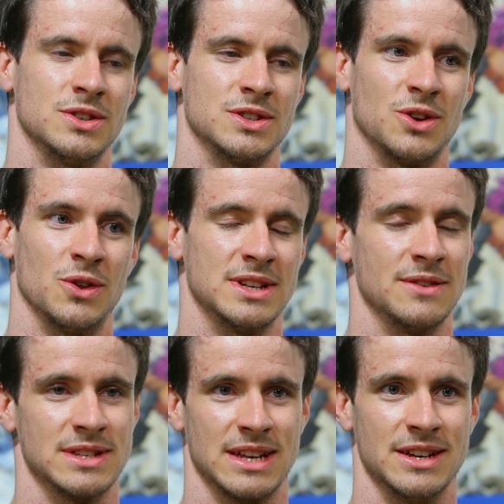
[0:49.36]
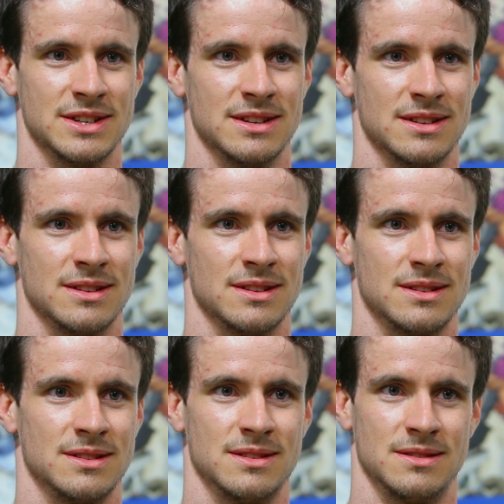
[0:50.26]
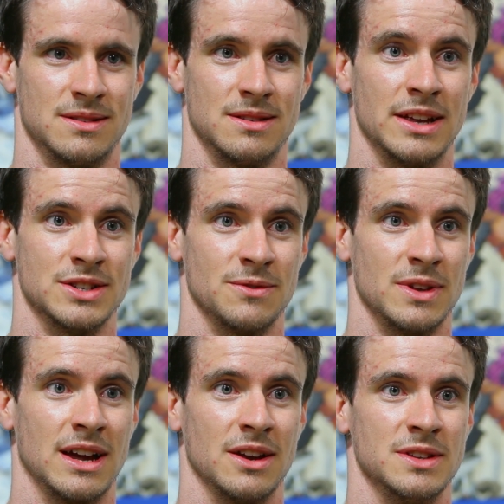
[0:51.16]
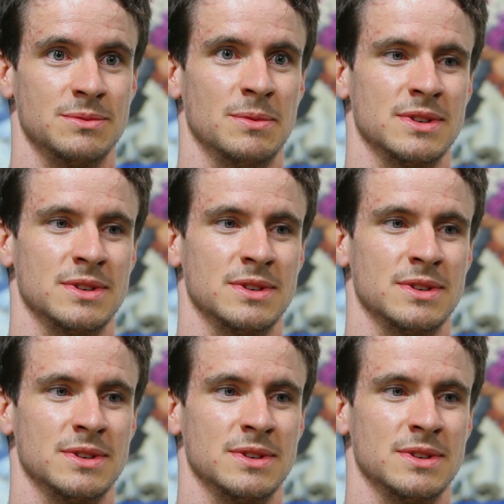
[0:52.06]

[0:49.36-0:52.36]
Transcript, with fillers: you just saw the devastation that the H I V had on these